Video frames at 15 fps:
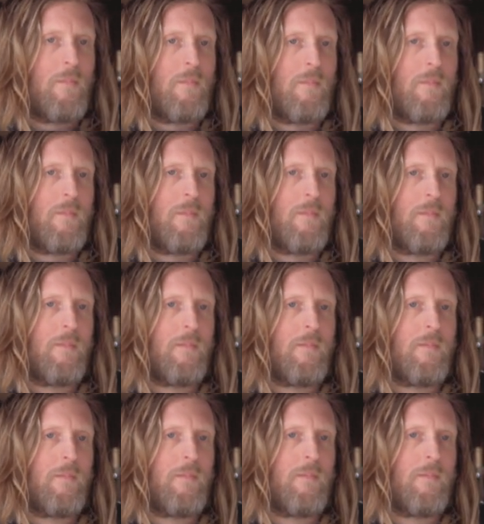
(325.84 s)

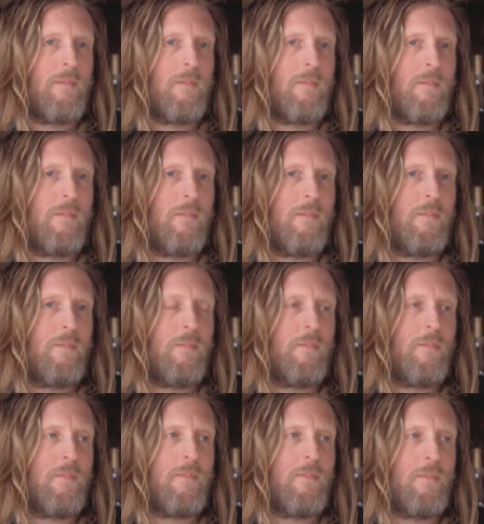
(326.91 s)

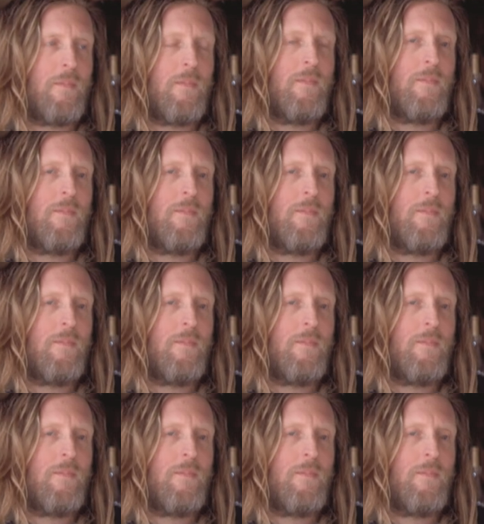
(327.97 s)
(not speaking)